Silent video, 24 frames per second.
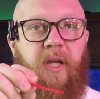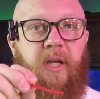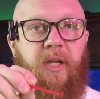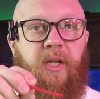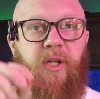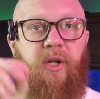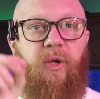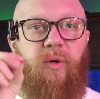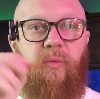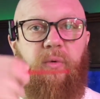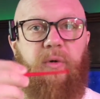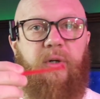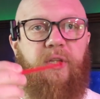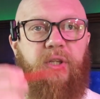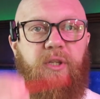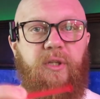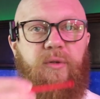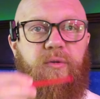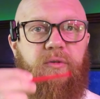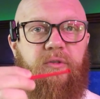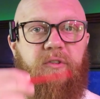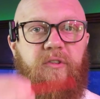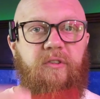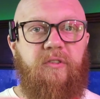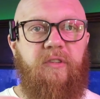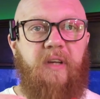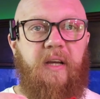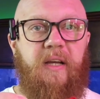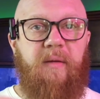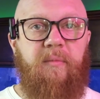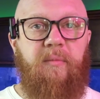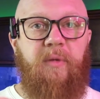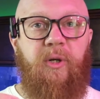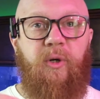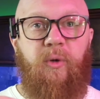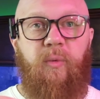You don't want to use the
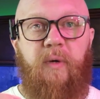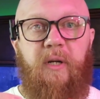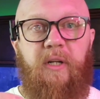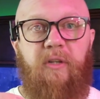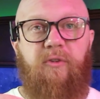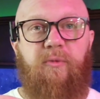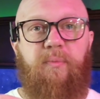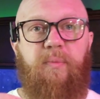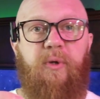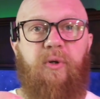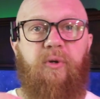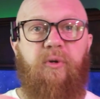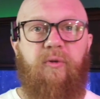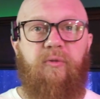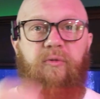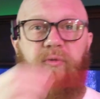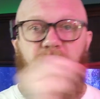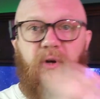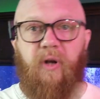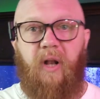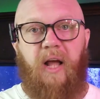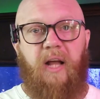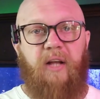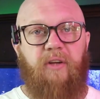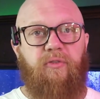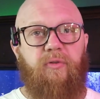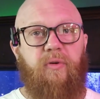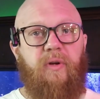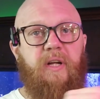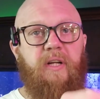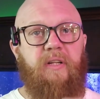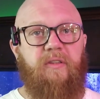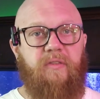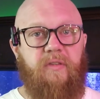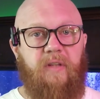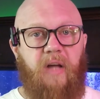same little red spoon for
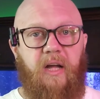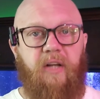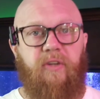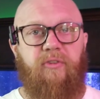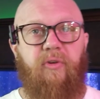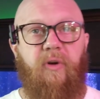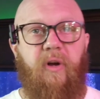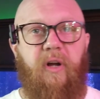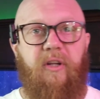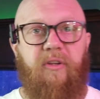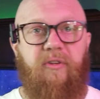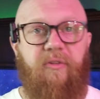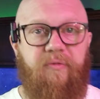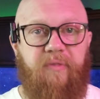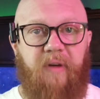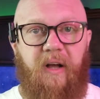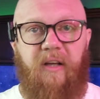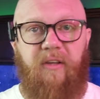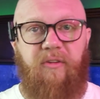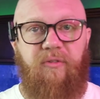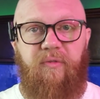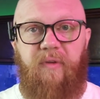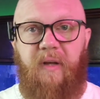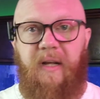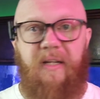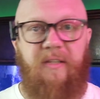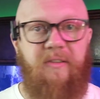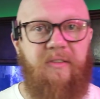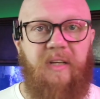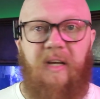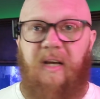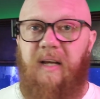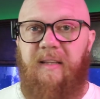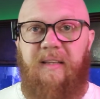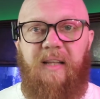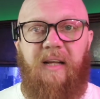nitrates, nitrites, phosphates.
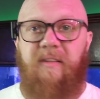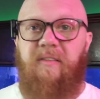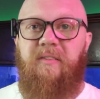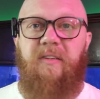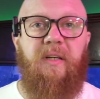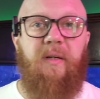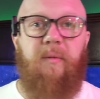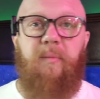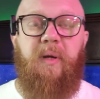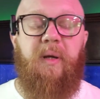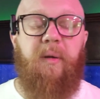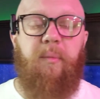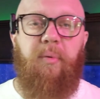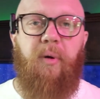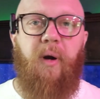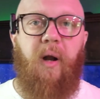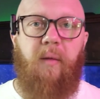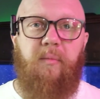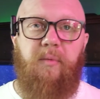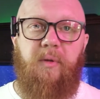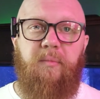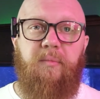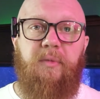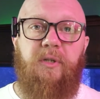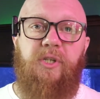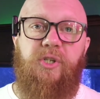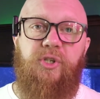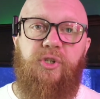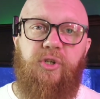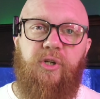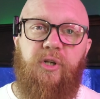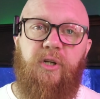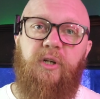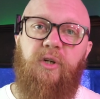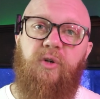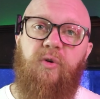That's going to be a problem because
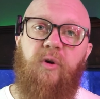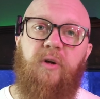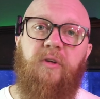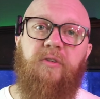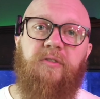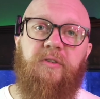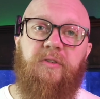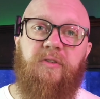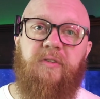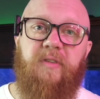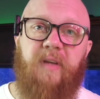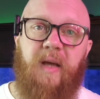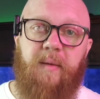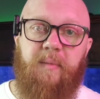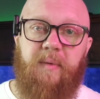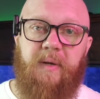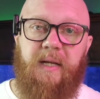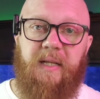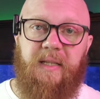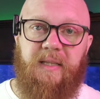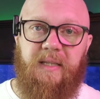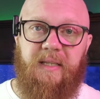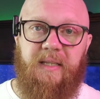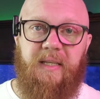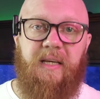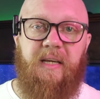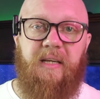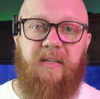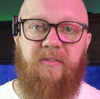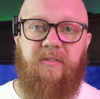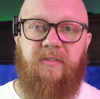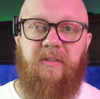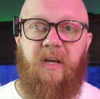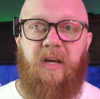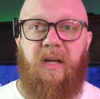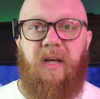you're going to cross-contaminate the
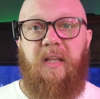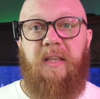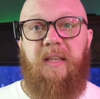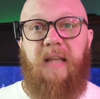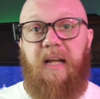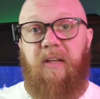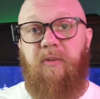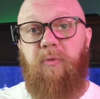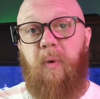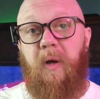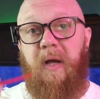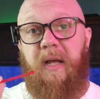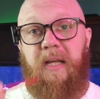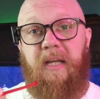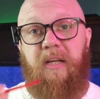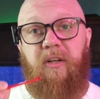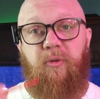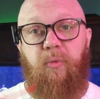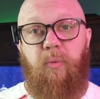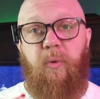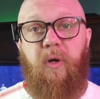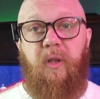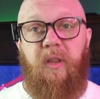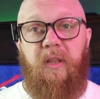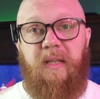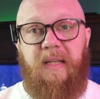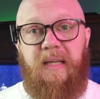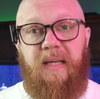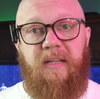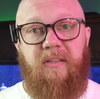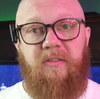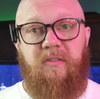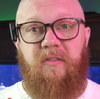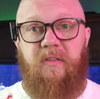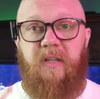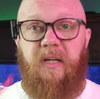kits. That's why each one of the
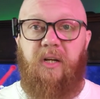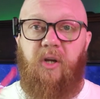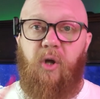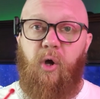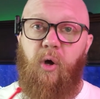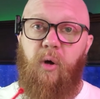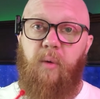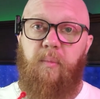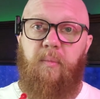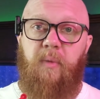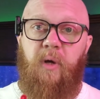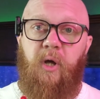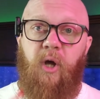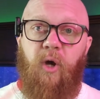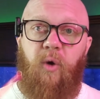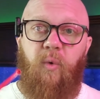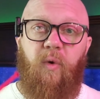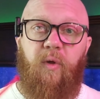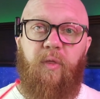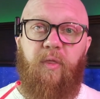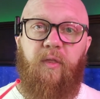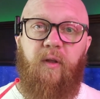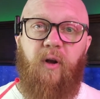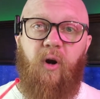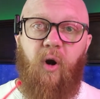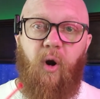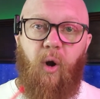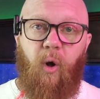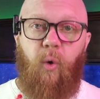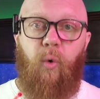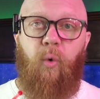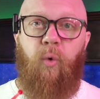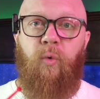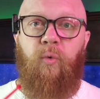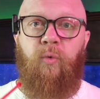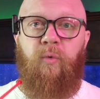kits, they come with their
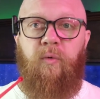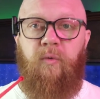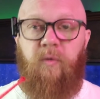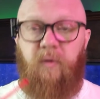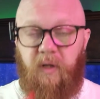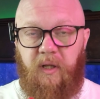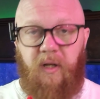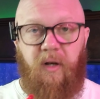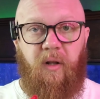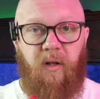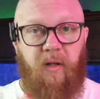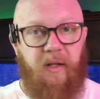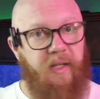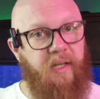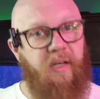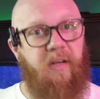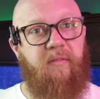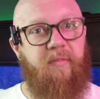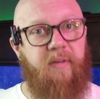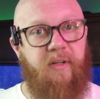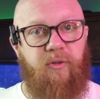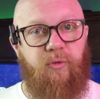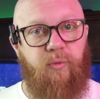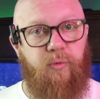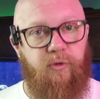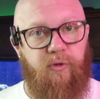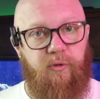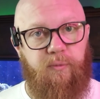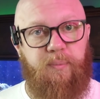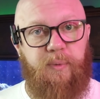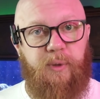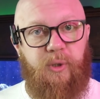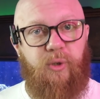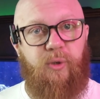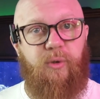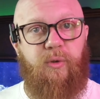own little individual
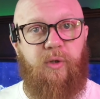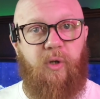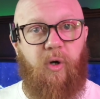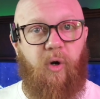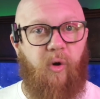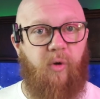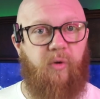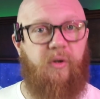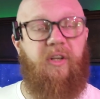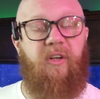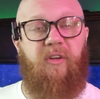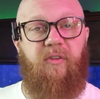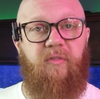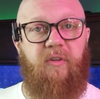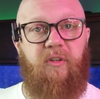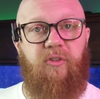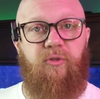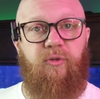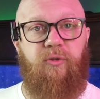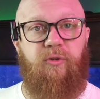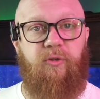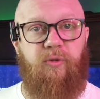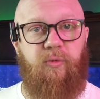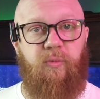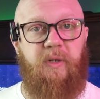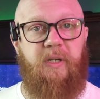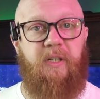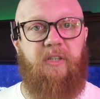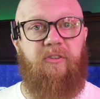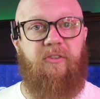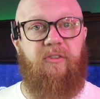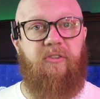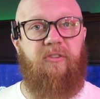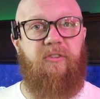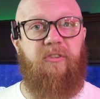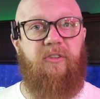spoon, their own individual
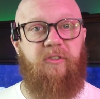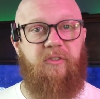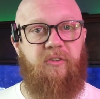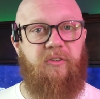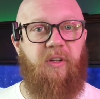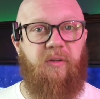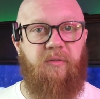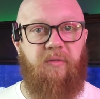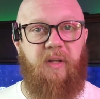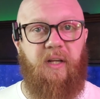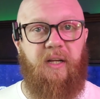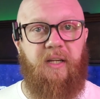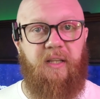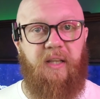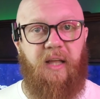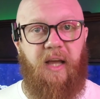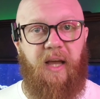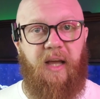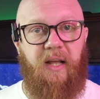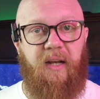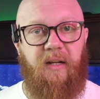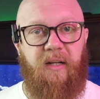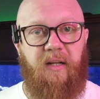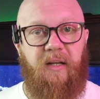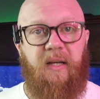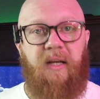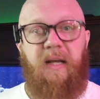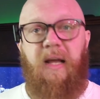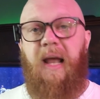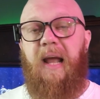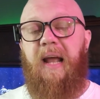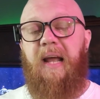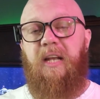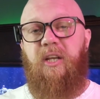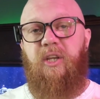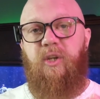syringes and stuff like that.
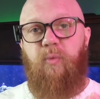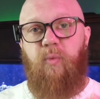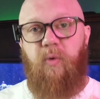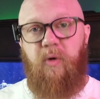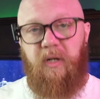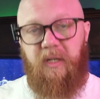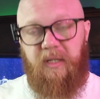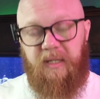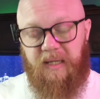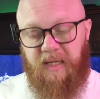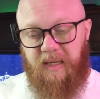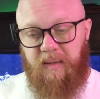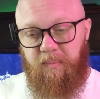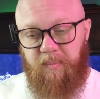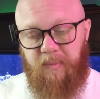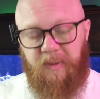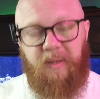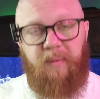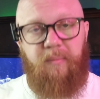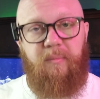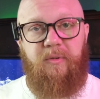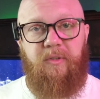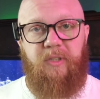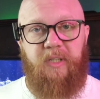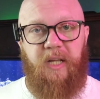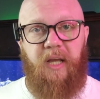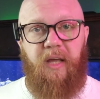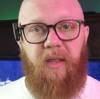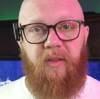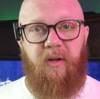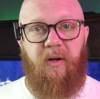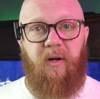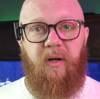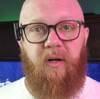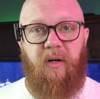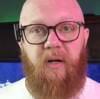And you want to keep them
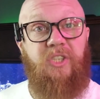together.